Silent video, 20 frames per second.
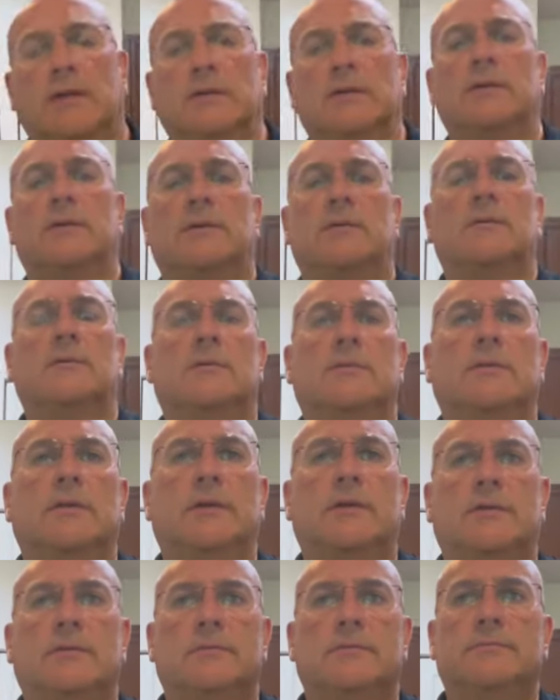
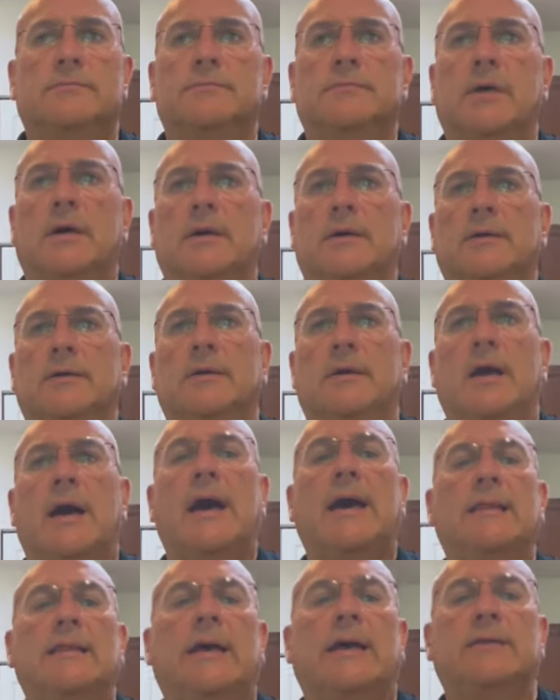little
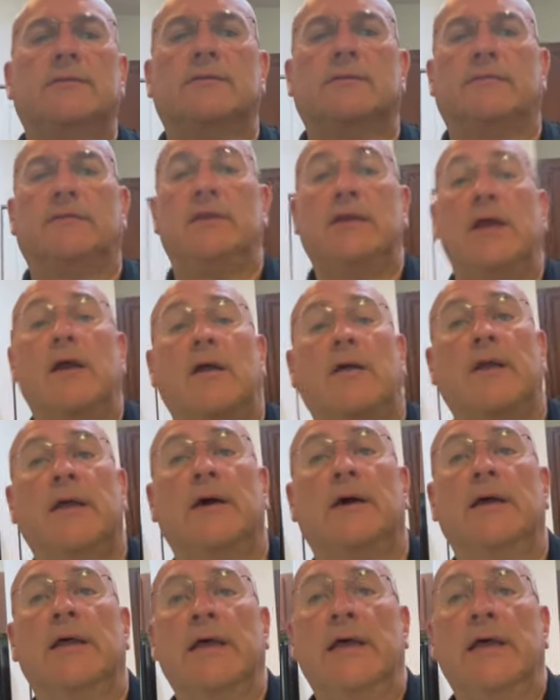highlights of the area.